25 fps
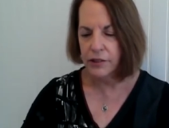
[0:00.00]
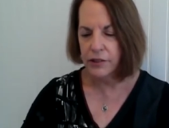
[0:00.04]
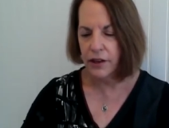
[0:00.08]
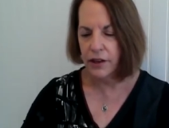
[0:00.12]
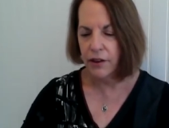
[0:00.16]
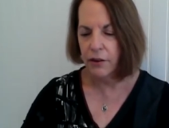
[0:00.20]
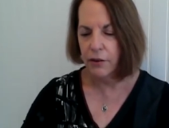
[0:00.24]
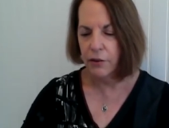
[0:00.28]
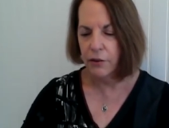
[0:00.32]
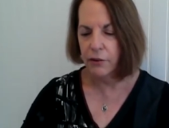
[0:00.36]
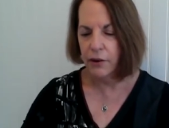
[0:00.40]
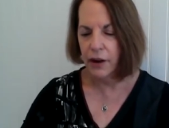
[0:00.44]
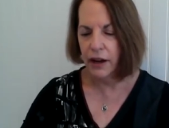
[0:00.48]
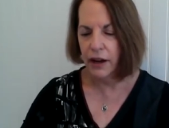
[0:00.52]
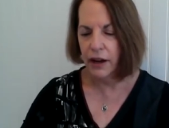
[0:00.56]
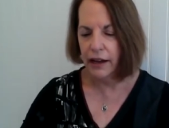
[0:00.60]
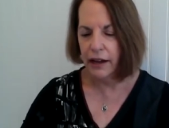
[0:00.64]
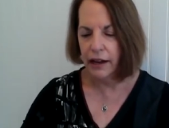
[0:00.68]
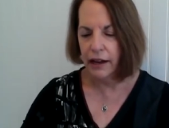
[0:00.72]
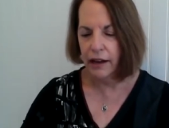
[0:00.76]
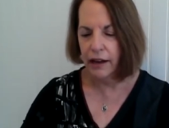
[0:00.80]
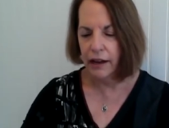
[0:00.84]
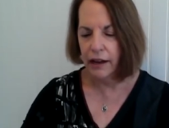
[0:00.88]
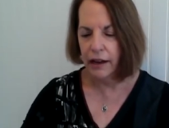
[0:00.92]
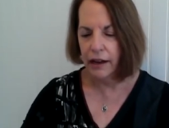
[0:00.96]

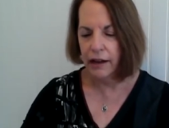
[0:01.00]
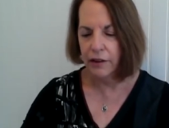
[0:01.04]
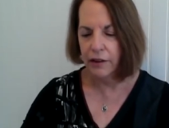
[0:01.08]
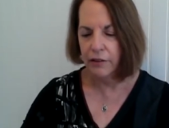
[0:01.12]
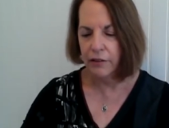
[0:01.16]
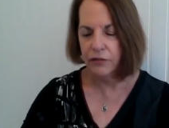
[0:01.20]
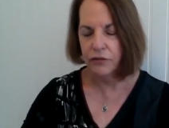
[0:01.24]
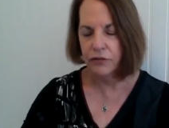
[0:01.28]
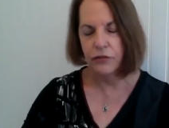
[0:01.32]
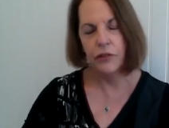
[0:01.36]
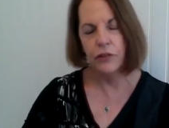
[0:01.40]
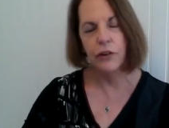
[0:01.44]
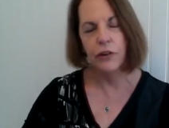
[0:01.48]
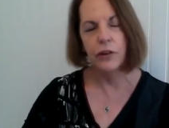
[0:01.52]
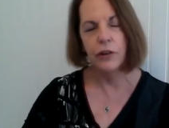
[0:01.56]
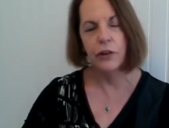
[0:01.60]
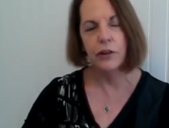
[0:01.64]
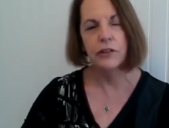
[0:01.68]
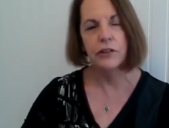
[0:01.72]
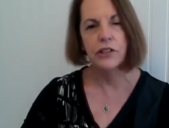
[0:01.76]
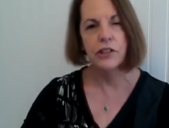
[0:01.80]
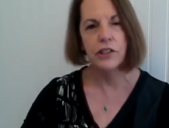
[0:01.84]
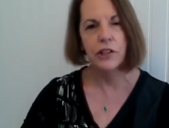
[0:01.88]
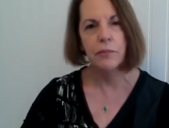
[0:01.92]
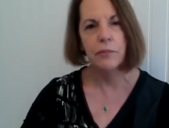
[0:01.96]
also uh,
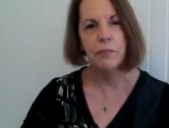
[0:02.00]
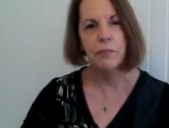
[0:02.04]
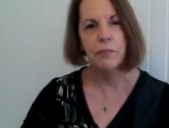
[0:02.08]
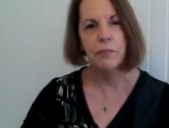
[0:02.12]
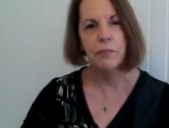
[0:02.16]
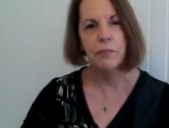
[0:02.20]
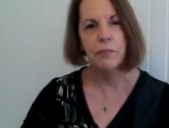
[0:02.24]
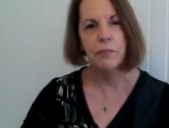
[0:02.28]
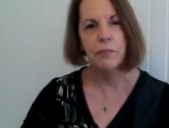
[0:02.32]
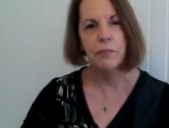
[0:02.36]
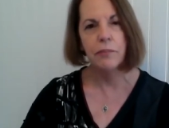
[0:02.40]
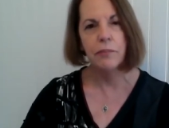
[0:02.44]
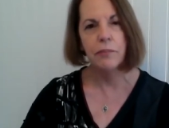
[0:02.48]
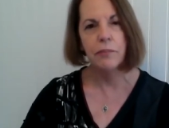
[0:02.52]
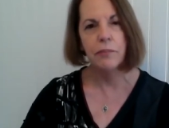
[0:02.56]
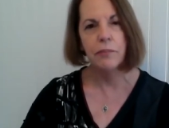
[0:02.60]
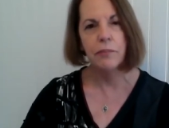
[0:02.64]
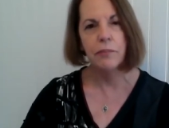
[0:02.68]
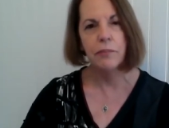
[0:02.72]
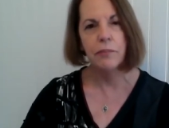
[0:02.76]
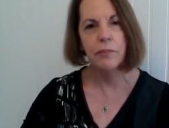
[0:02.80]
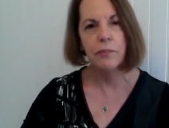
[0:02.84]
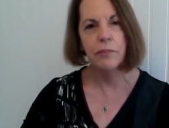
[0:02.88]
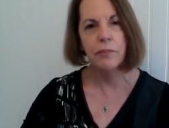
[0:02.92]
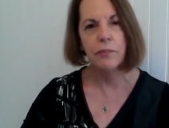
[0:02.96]
for
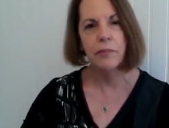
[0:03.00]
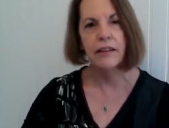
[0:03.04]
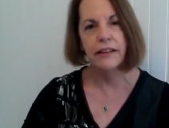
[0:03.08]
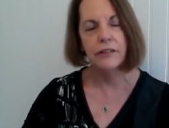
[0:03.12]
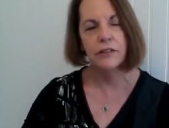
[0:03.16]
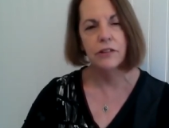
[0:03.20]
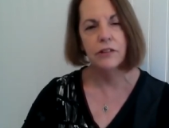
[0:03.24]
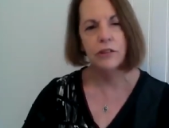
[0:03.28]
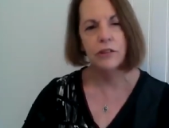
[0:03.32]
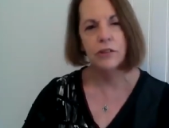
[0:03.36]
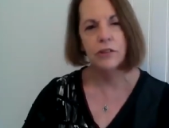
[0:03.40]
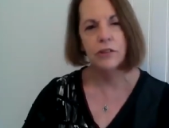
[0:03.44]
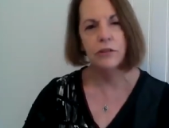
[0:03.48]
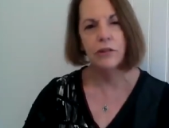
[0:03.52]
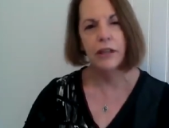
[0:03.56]
shipping related